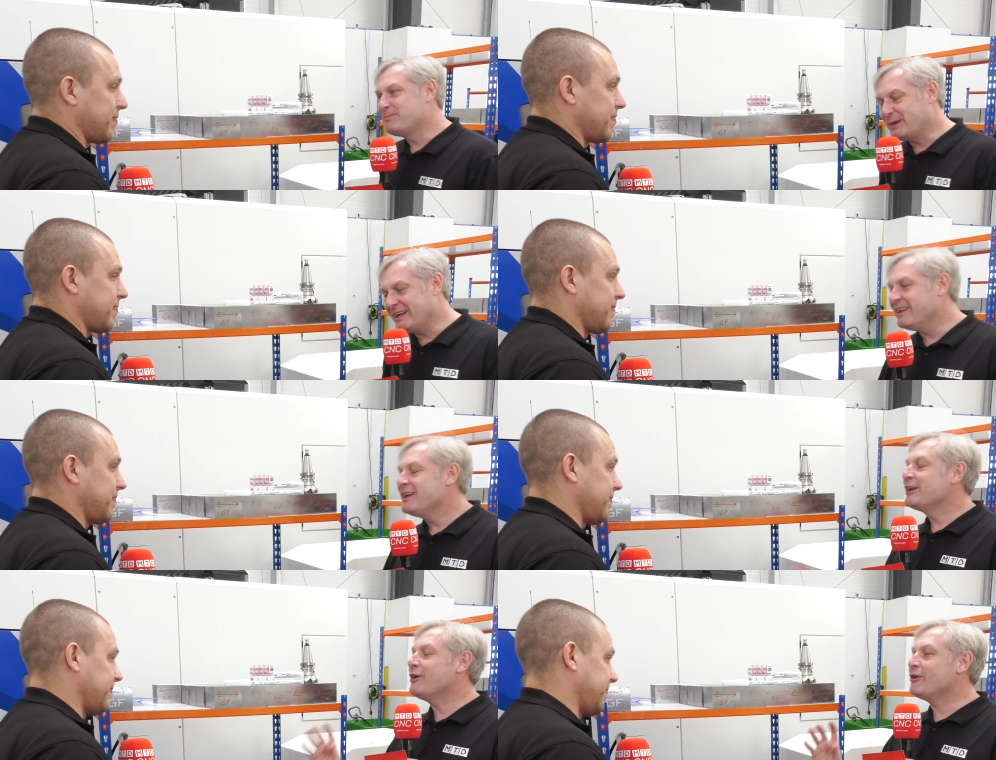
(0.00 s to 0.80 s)
Speaker 1: Brilliant.
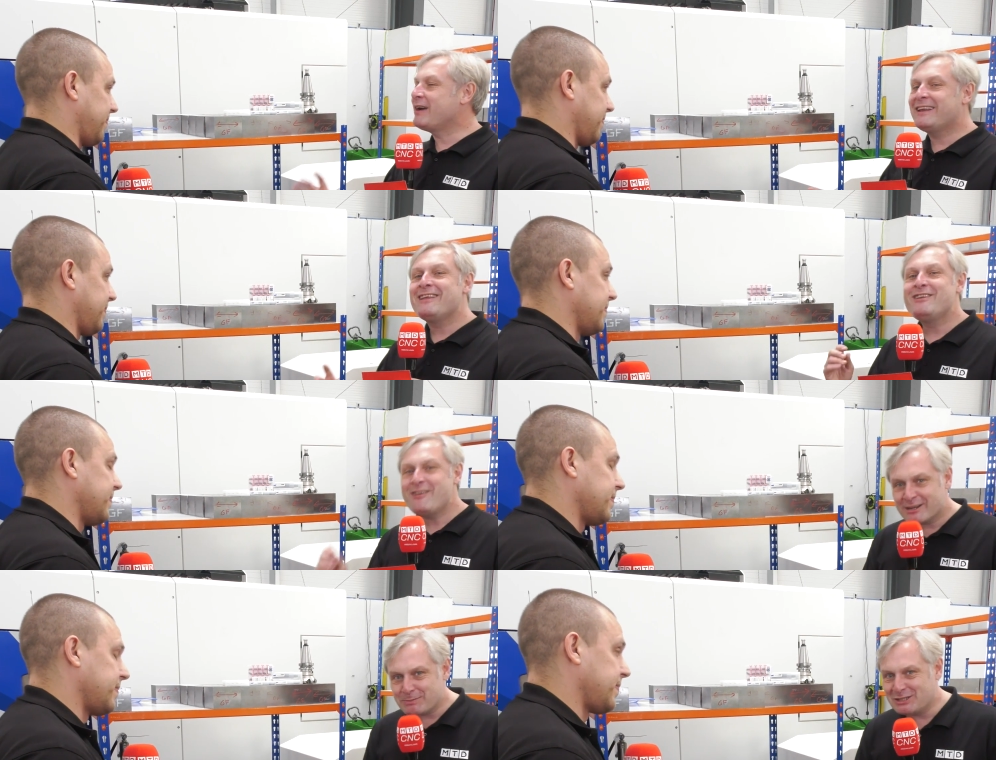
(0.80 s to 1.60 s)
Conrad,
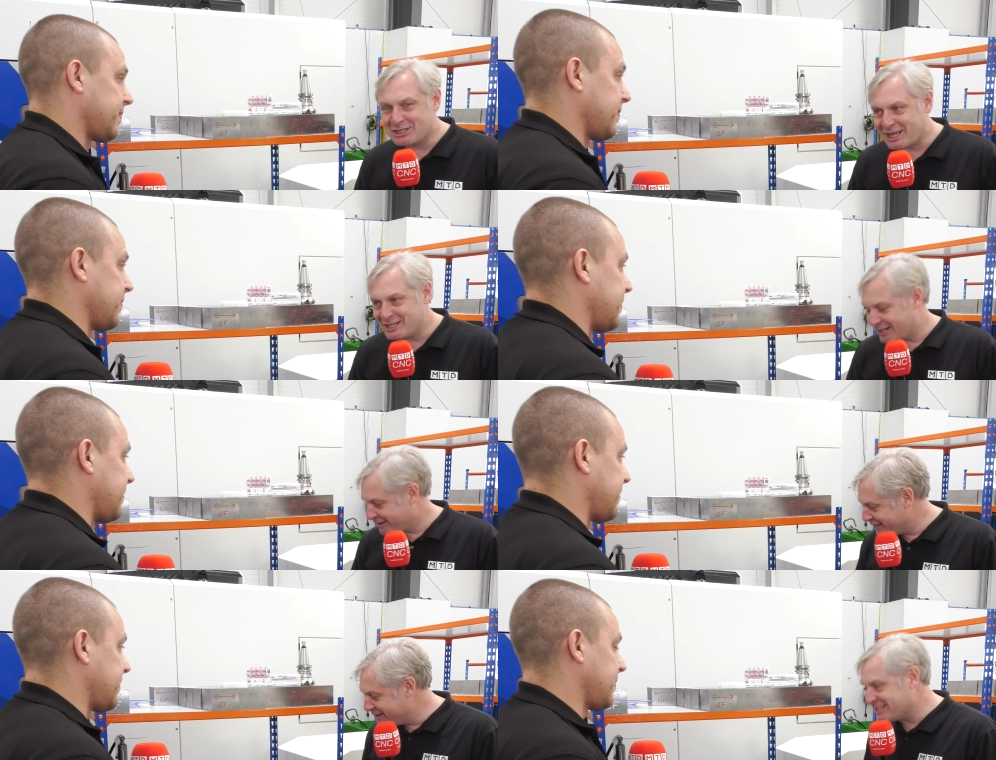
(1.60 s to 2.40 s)
Nerc Precision
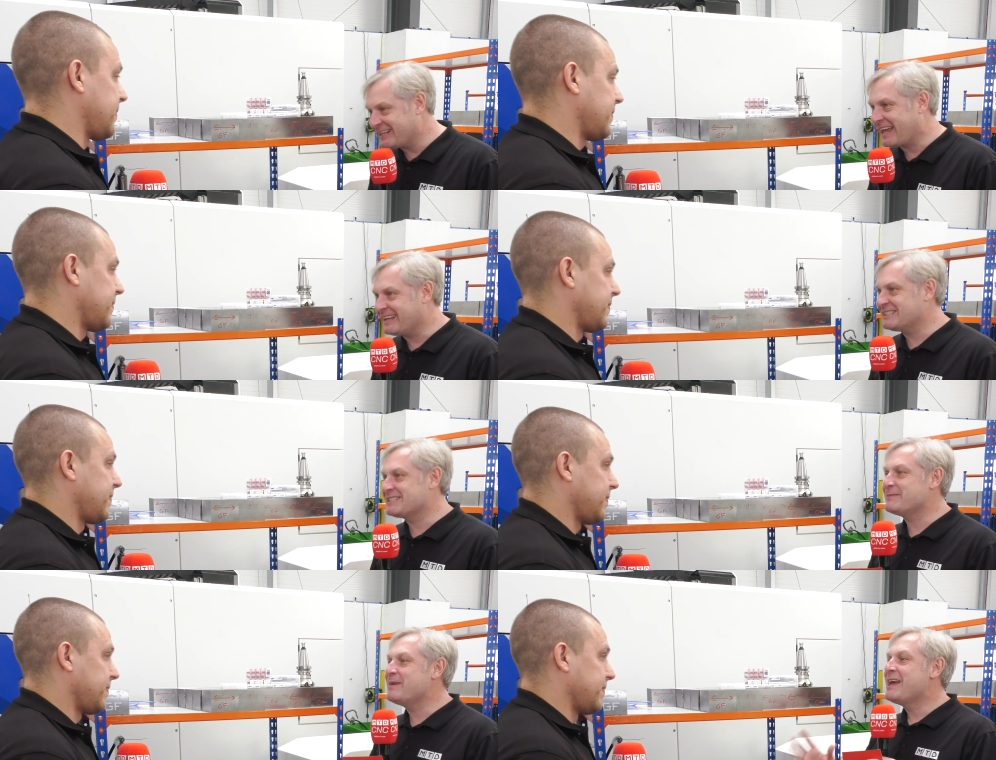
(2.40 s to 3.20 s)
Engineering, using the Lang
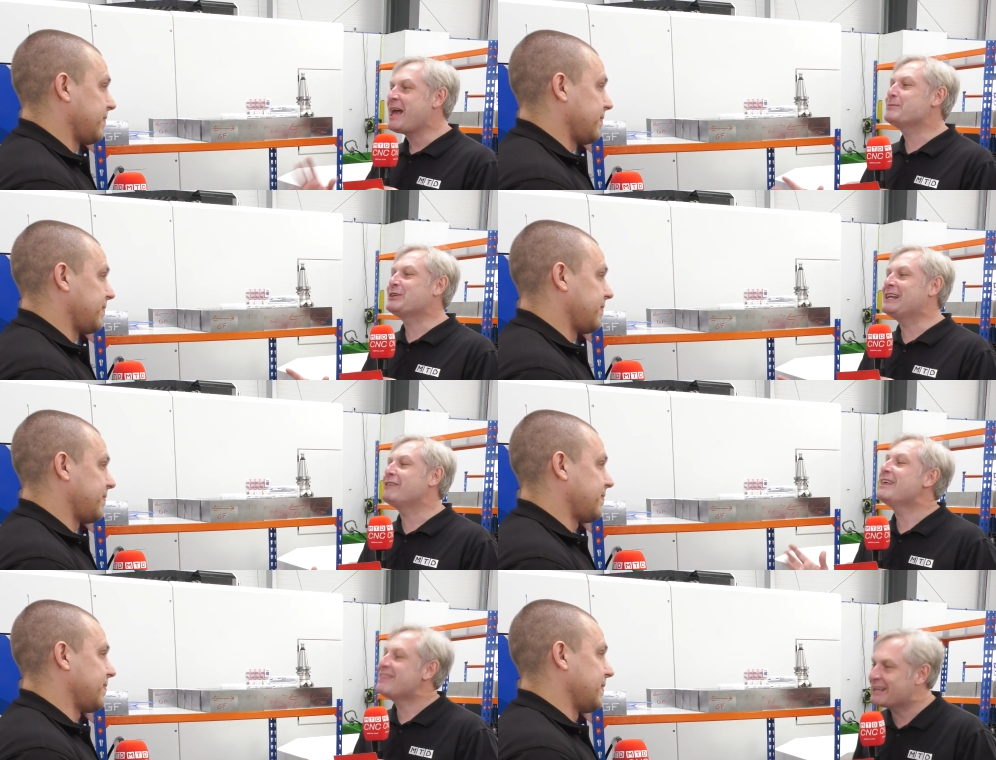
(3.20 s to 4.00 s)
system. Absolutely
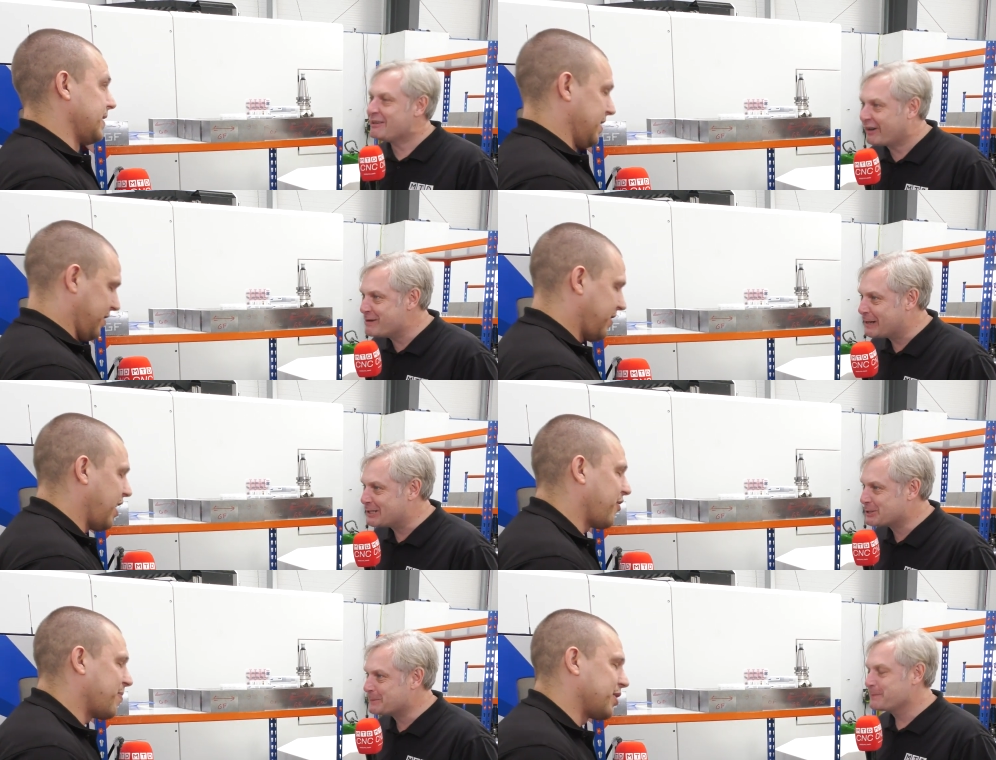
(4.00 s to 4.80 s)
love it. Thank you very much.
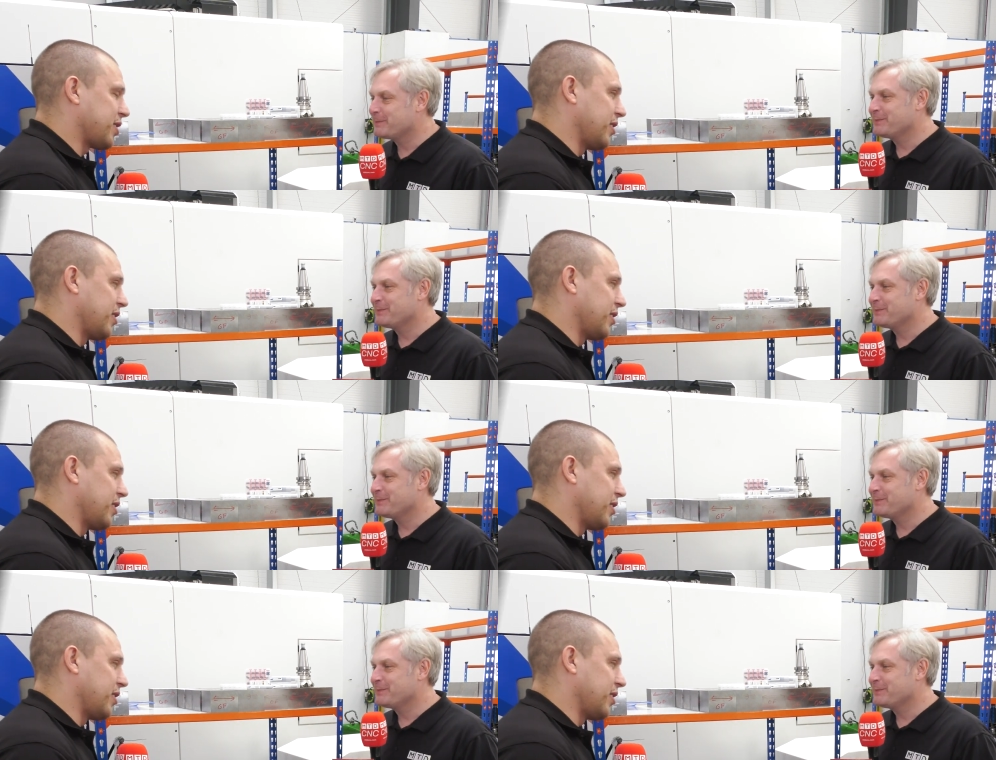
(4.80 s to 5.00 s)
Thank you very much,